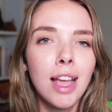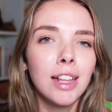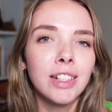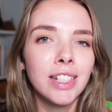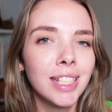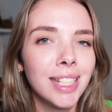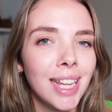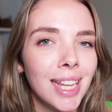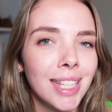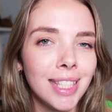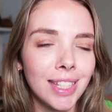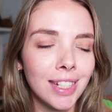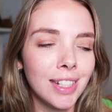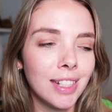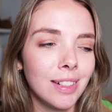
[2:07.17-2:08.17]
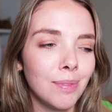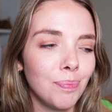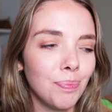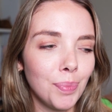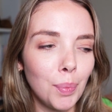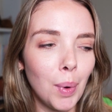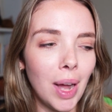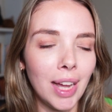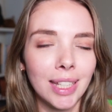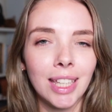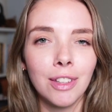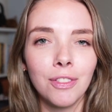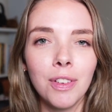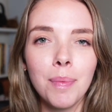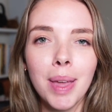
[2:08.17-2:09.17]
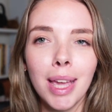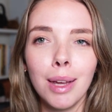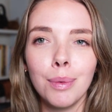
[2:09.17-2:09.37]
just isn't working for me.